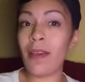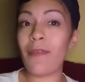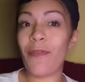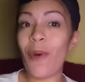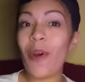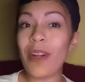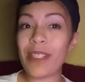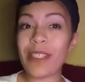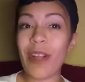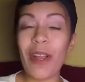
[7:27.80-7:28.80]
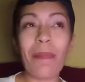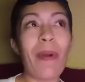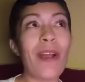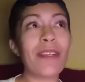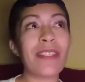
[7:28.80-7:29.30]
for a certain
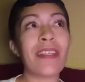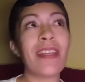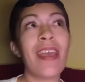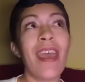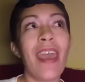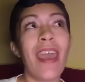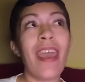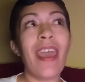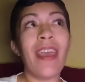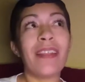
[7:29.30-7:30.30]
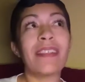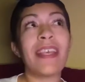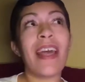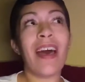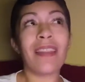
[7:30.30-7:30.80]
person, it's
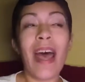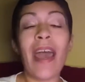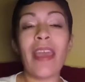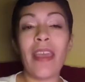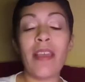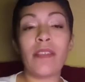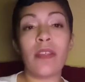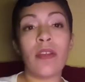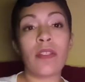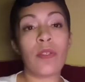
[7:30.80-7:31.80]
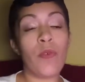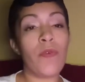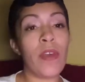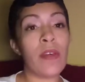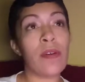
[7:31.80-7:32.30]
a lot easier to
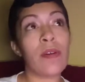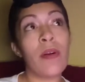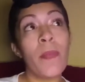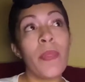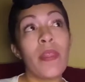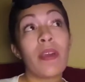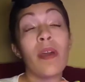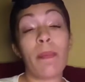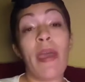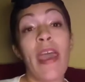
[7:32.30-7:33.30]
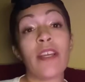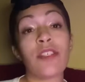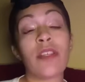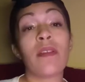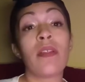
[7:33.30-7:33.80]
feel
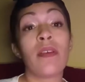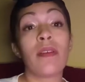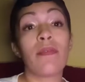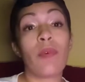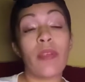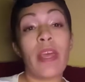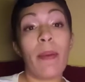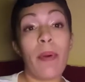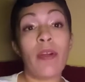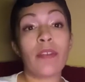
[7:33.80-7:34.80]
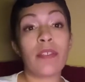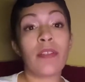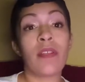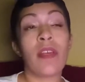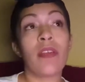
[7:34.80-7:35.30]
compassion for that
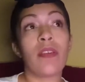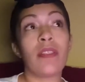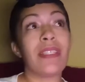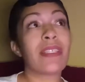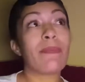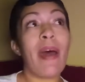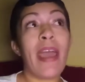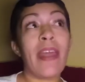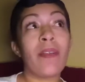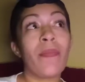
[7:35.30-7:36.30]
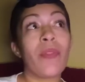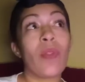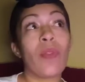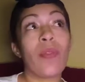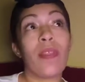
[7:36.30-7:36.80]
person, despite
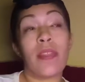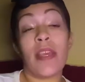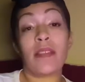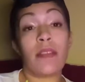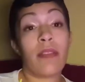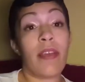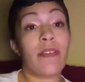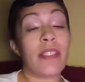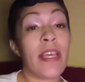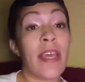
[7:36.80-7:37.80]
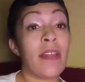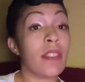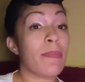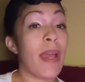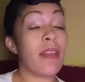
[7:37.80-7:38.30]
the things that they've said,
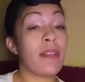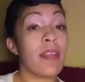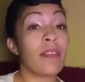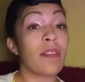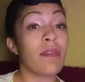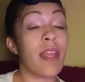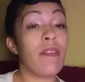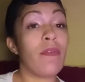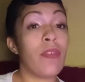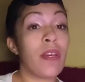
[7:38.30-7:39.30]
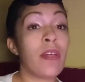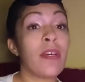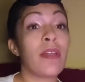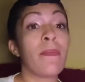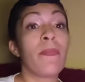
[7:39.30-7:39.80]
despite the things that they've done.